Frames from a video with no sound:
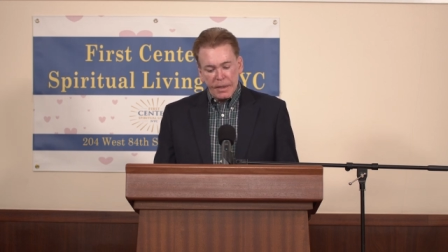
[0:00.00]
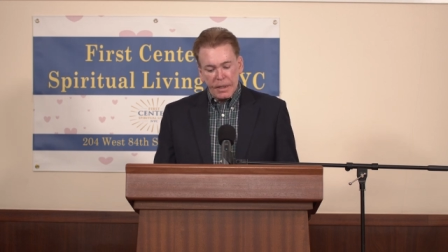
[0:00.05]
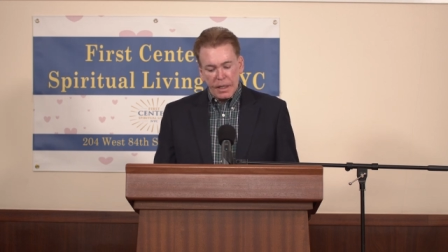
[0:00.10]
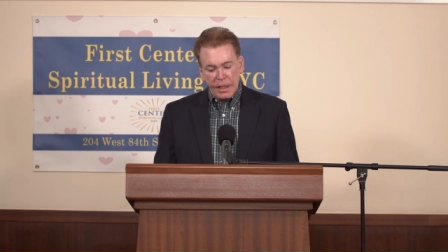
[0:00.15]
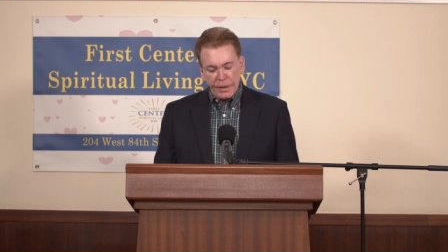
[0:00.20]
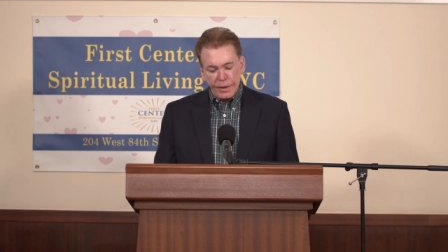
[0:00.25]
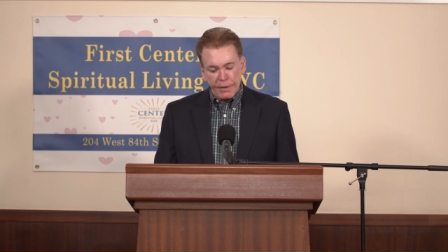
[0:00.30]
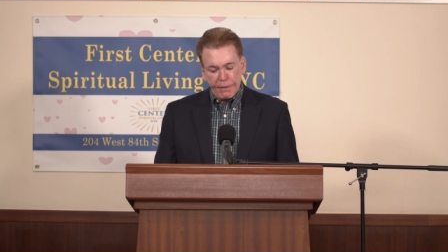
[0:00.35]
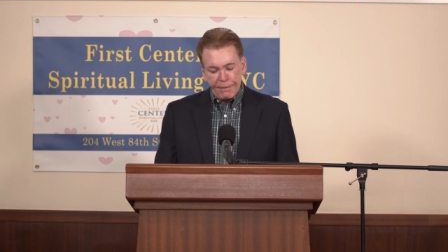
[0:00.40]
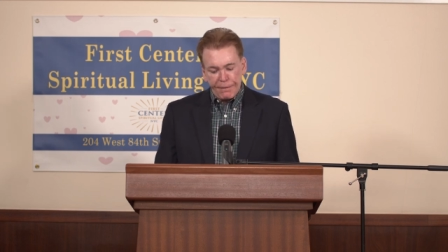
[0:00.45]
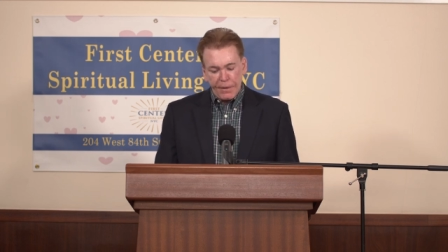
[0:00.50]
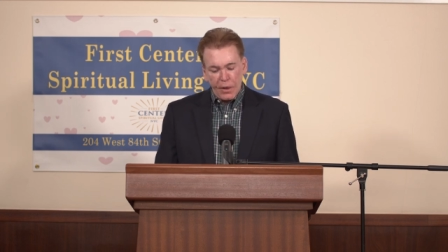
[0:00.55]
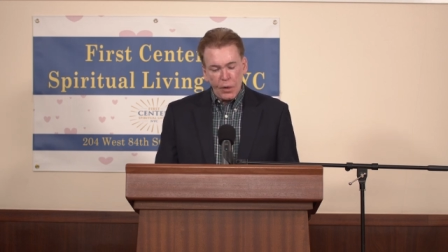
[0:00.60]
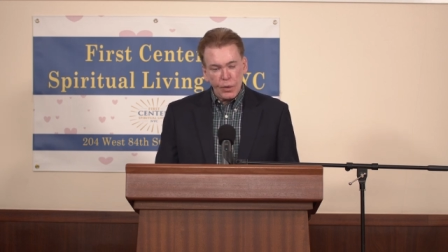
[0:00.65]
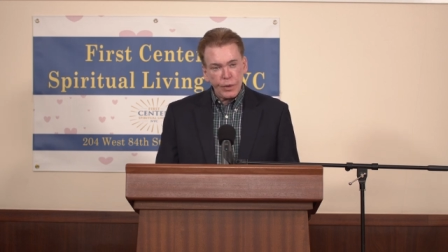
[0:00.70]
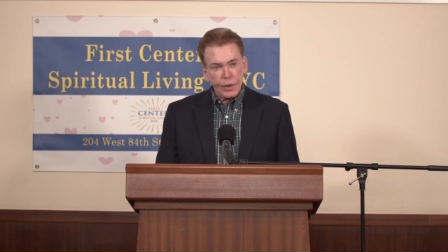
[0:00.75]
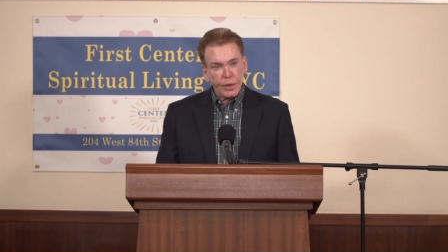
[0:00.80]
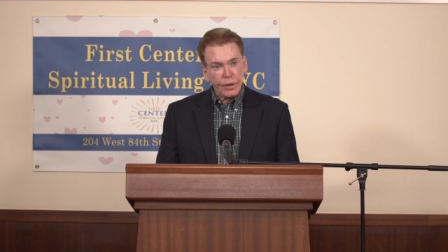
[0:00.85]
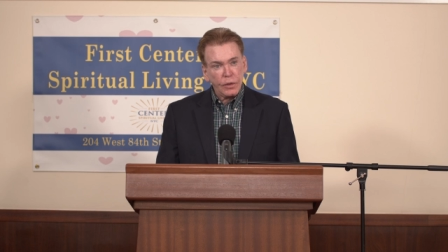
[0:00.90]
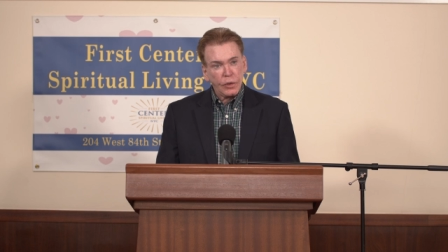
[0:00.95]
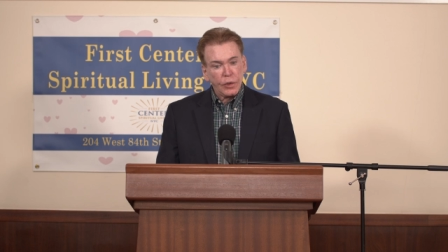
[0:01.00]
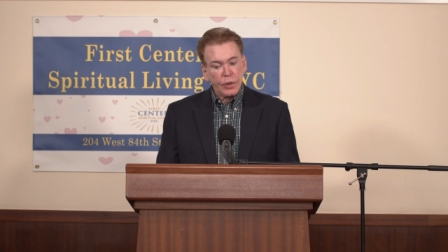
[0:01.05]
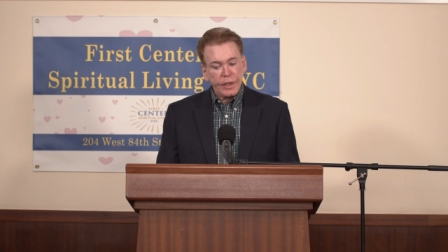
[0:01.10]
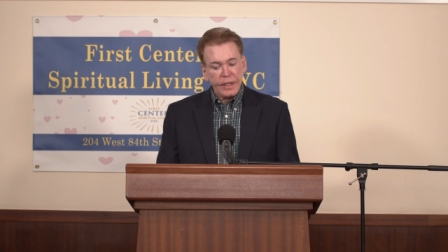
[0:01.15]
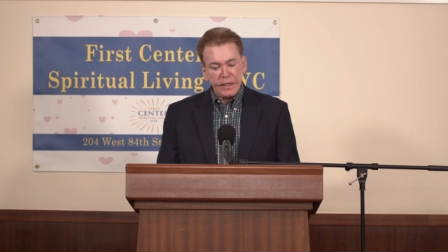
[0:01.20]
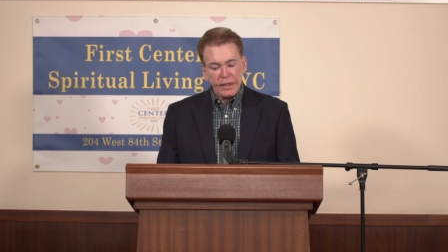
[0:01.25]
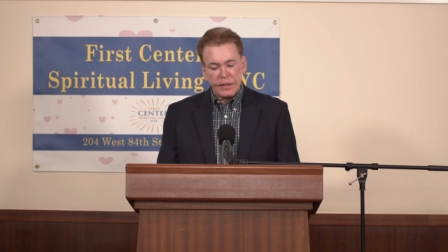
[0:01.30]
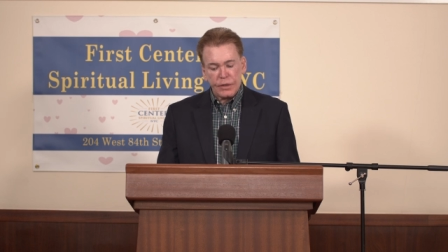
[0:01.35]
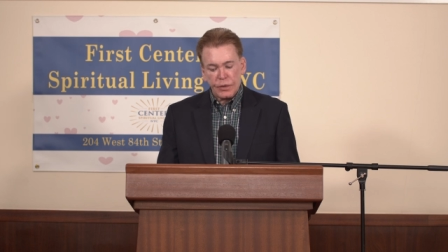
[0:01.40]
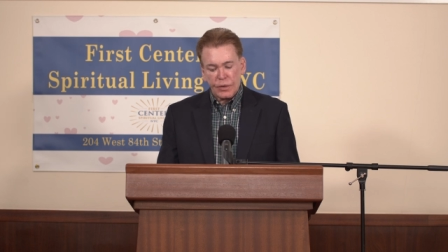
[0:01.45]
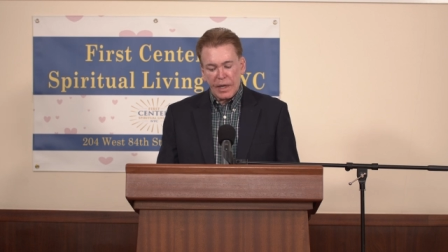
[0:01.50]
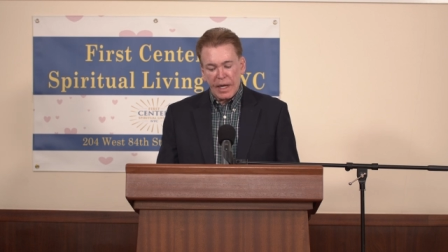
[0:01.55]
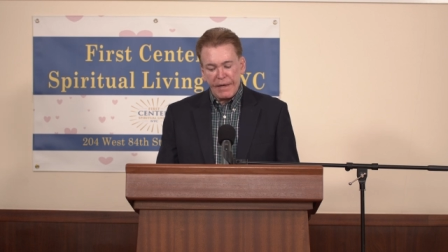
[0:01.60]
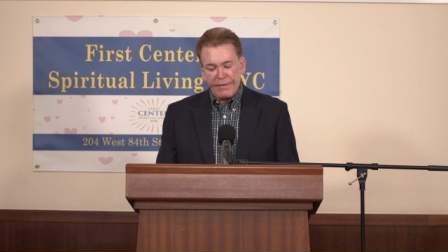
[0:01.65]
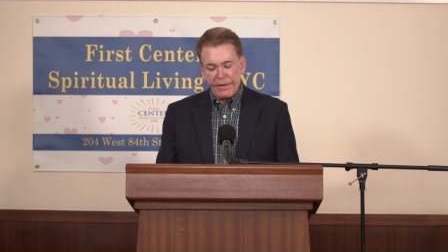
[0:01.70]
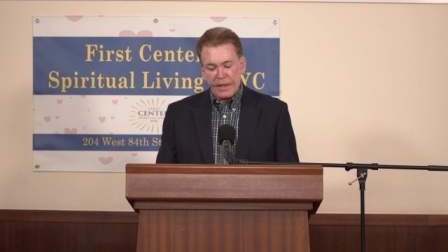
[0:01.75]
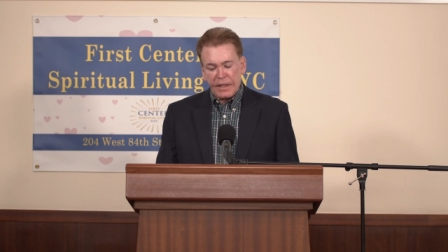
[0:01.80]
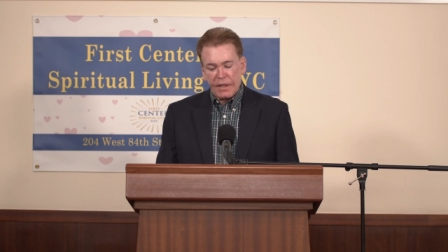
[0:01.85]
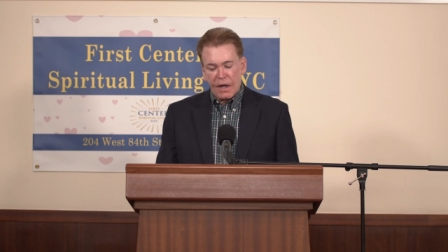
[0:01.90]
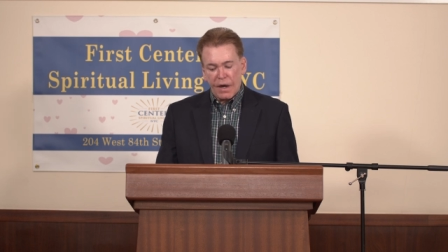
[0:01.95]
on your phone, or you're learning to
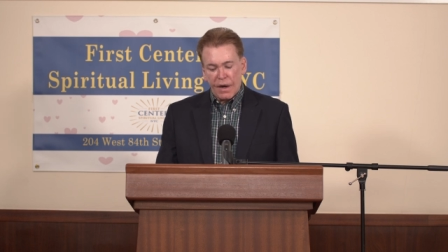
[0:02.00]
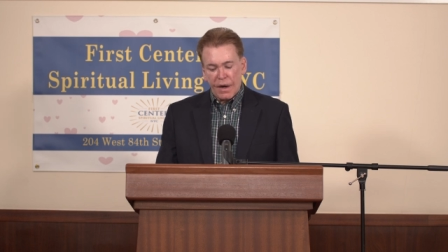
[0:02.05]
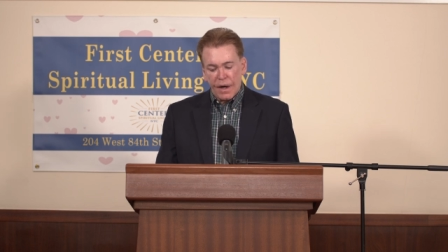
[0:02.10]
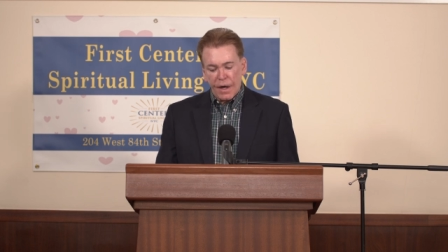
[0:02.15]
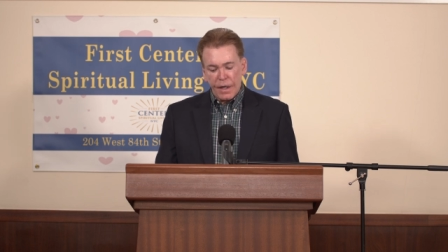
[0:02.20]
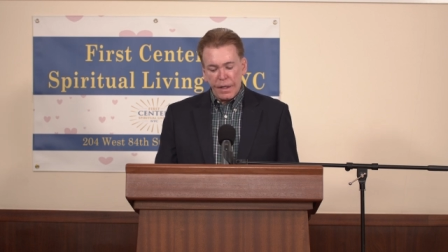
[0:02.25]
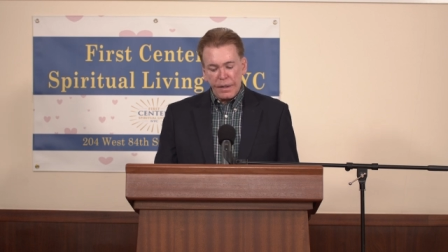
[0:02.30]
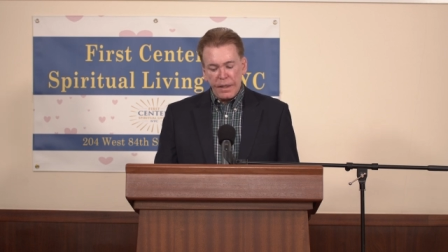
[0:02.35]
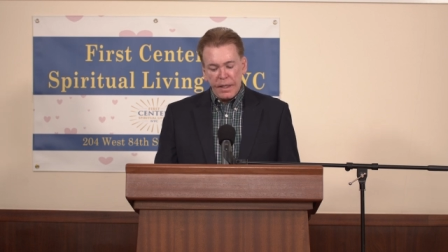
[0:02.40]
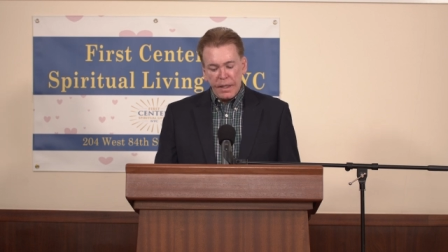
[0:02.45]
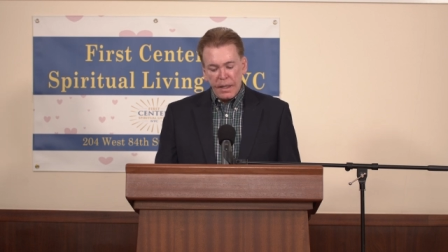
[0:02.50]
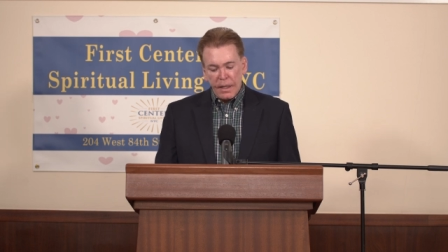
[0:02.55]
drive a car,